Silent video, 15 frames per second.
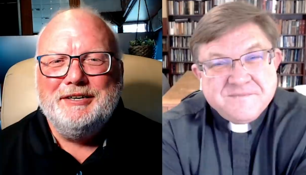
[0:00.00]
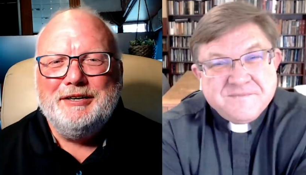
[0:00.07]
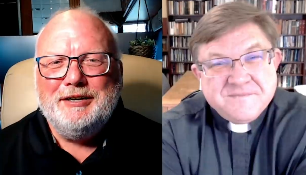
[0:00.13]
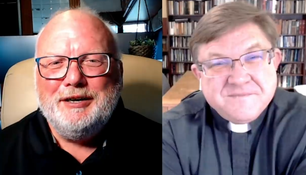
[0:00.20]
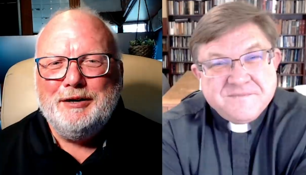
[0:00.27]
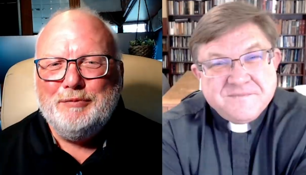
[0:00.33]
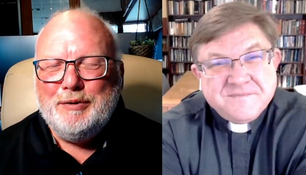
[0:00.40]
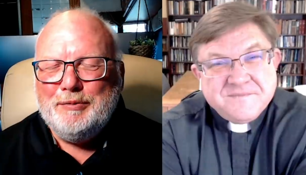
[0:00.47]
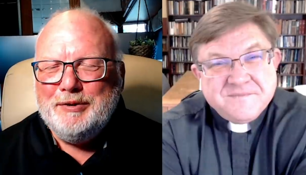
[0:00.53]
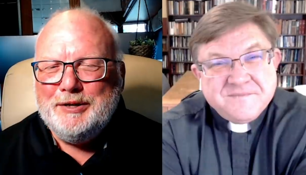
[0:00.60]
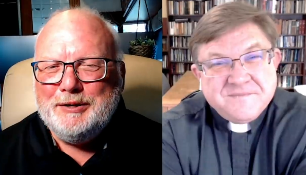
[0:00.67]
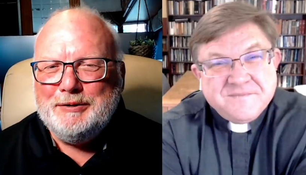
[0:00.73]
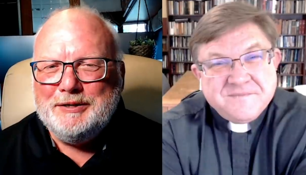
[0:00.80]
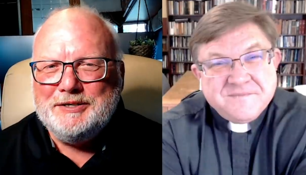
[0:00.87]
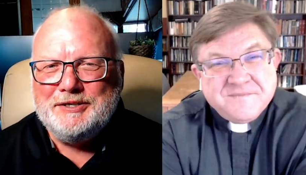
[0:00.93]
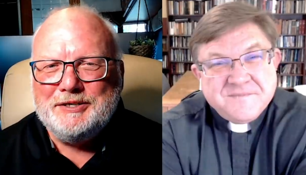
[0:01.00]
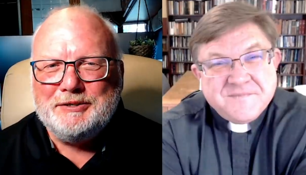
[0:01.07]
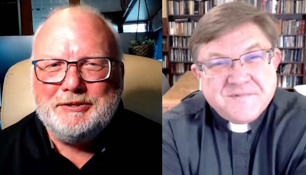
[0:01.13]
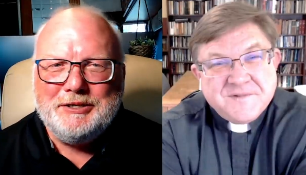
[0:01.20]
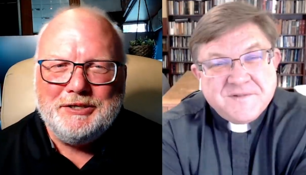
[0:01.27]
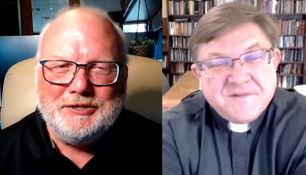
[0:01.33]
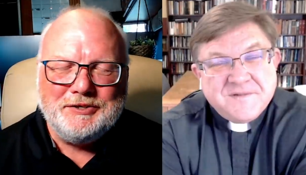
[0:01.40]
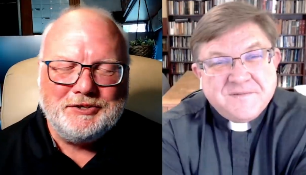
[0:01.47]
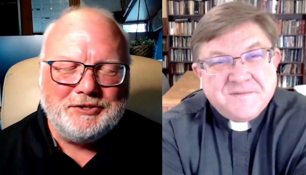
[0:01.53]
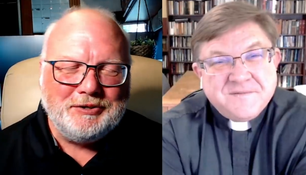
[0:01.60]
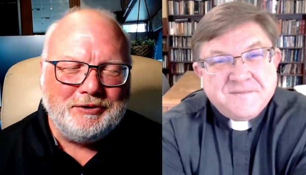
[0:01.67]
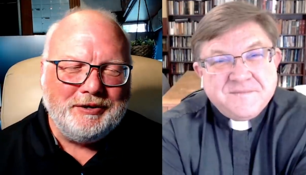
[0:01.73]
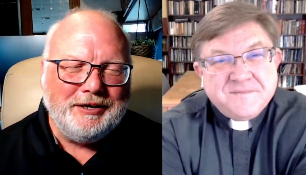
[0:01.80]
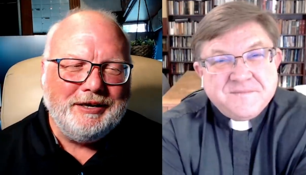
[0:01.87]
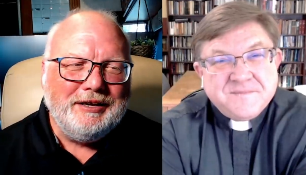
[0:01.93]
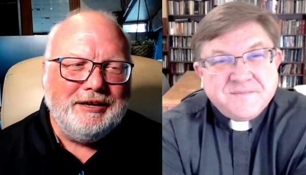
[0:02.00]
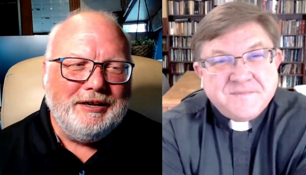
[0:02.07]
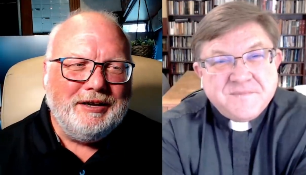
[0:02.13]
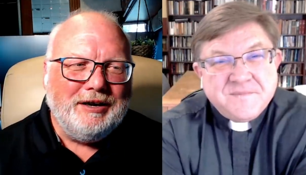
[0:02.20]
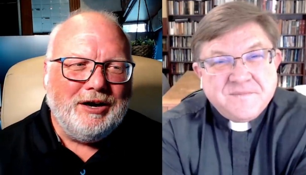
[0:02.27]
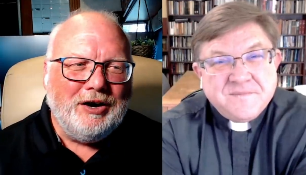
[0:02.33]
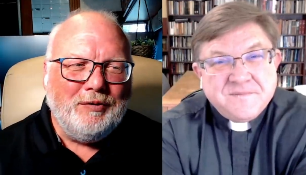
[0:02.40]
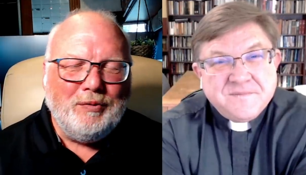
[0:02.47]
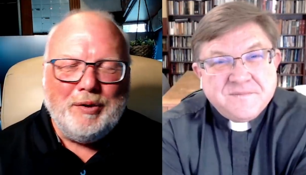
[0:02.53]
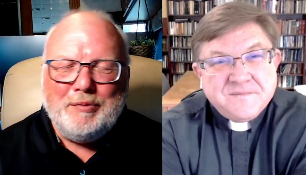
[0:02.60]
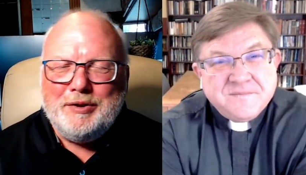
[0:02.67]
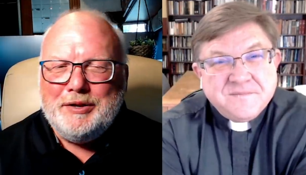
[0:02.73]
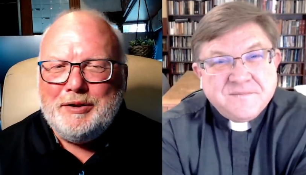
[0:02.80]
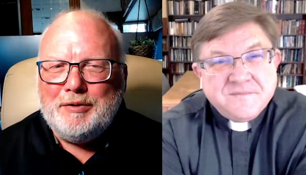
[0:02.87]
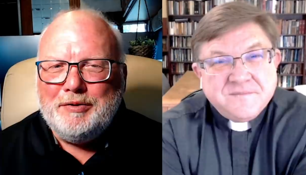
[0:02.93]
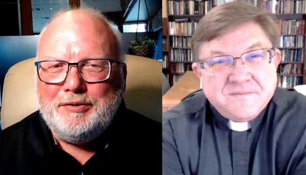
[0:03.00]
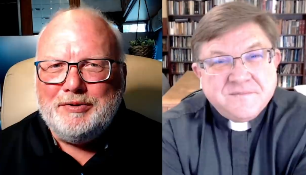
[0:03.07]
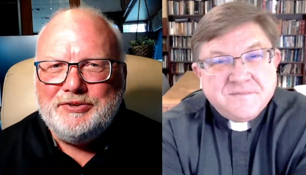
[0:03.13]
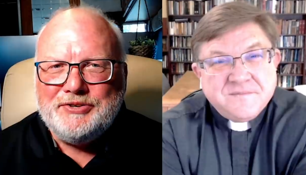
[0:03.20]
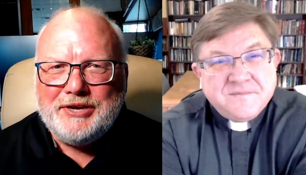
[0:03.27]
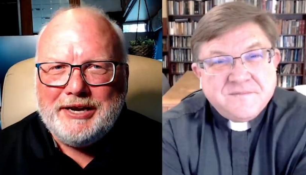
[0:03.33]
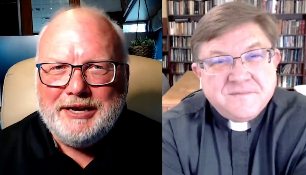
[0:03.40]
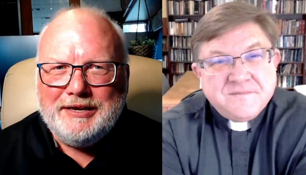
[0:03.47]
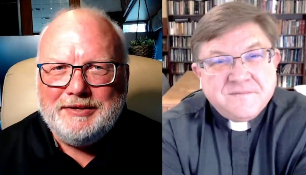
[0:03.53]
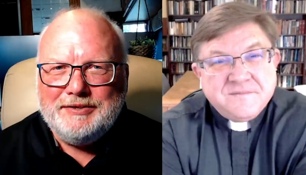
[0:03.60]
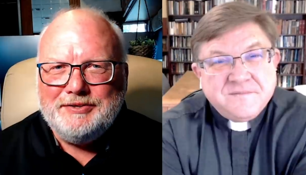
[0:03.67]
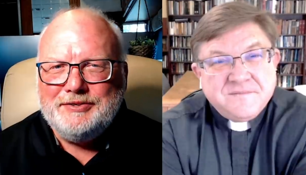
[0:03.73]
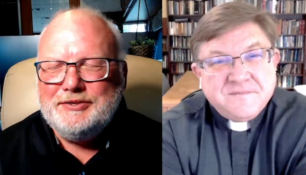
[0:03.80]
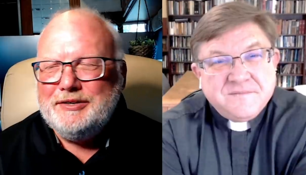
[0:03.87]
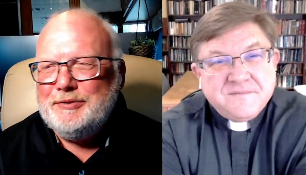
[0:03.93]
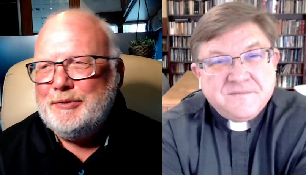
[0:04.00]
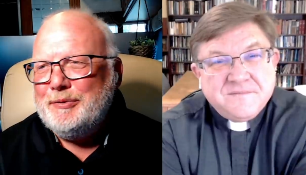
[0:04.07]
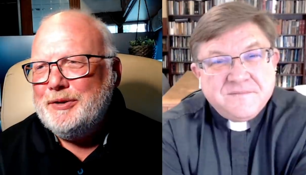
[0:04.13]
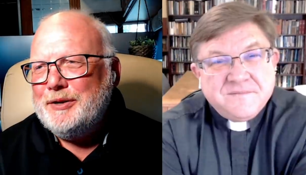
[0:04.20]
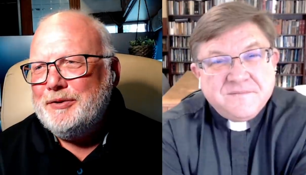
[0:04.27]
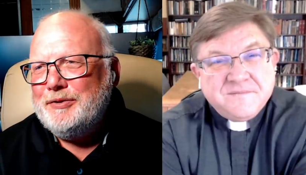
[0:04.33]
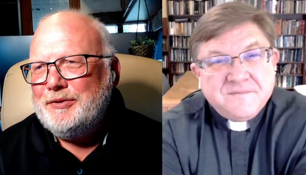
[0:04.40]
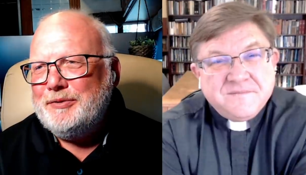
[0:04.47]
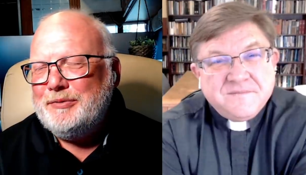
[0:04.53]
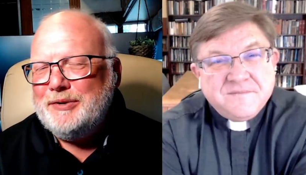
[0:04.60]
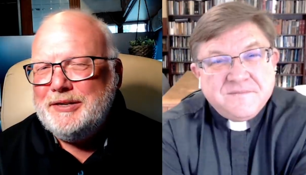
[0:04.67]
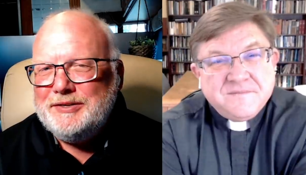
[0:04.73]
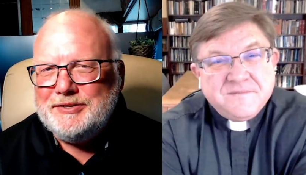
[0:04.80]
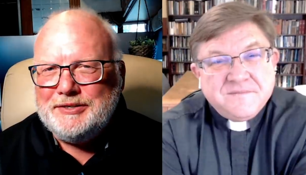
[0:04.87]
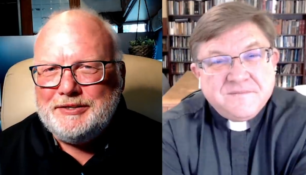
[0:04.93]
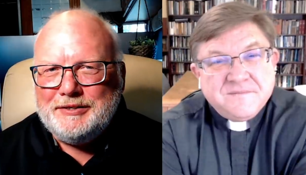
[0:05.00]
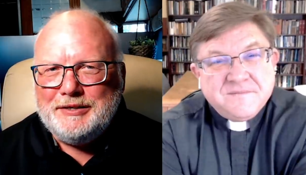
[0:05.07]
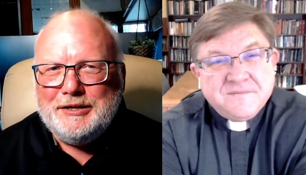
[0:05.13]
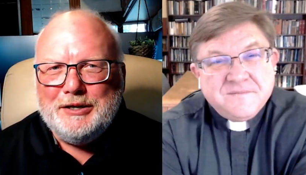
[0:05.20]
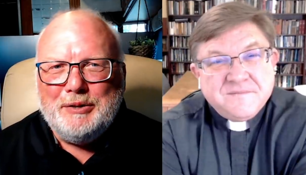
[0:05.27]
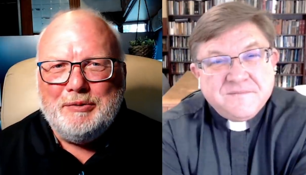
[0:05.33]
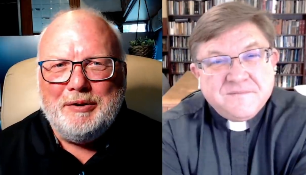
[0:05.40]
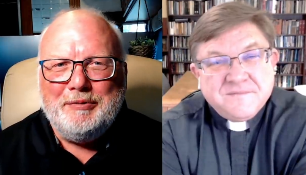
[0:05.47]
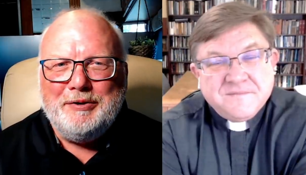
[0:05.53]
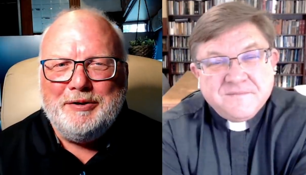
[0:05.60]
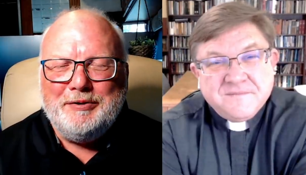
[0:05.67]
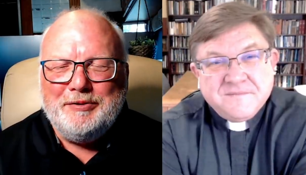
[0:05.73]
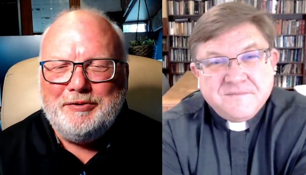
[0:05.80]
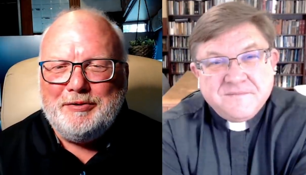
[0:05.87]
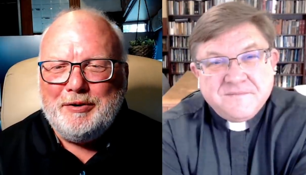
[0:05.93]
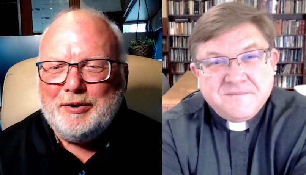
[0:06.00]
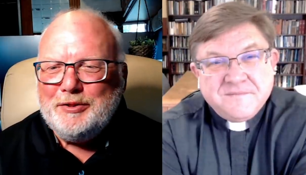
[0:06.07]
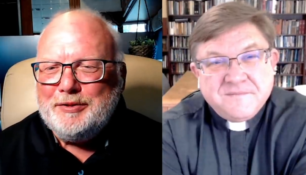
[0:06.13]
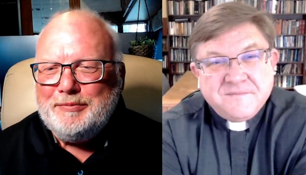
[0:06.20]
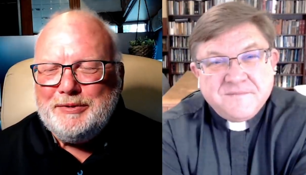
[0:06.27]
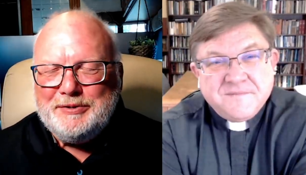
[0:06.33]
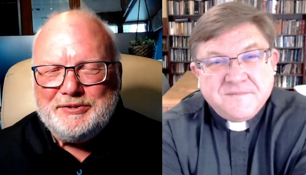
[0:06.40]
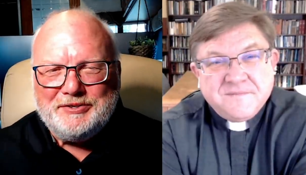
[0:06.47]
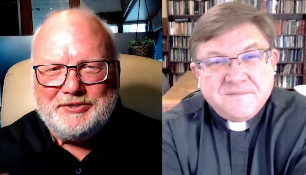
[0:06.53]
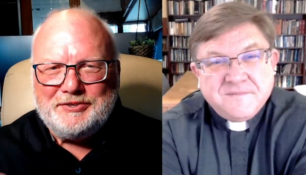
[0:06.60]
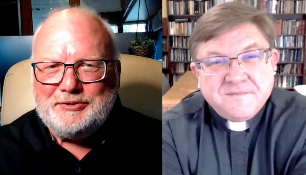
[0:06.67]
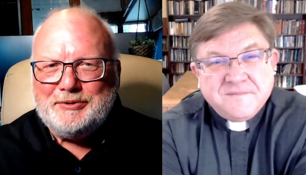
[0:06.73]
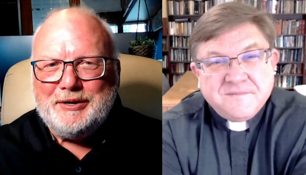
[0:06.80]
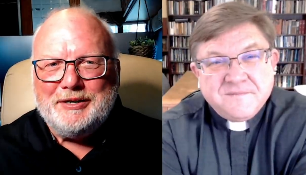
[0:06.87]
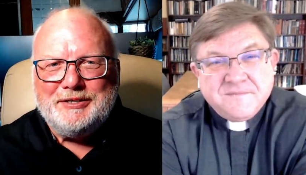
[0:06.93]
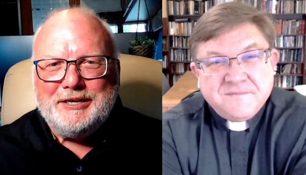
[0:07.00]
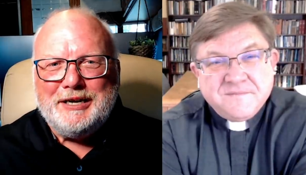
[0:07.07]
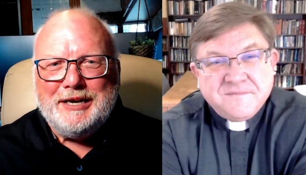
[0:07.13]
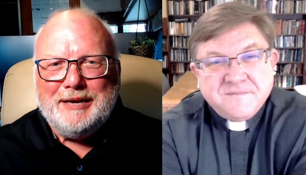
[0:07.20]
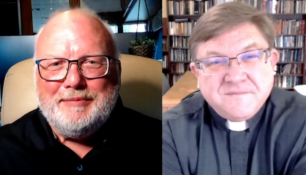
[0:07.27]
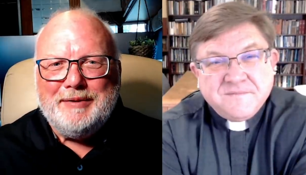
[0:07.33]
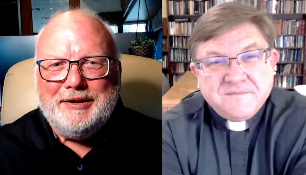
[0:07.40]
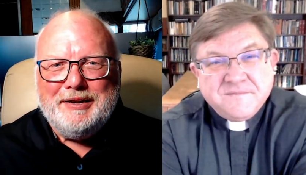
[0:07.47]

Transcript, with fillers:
Speaker 1: of what we know as the creation story, of what we know through science, what we know through reason, what we know through all the muses throughout time,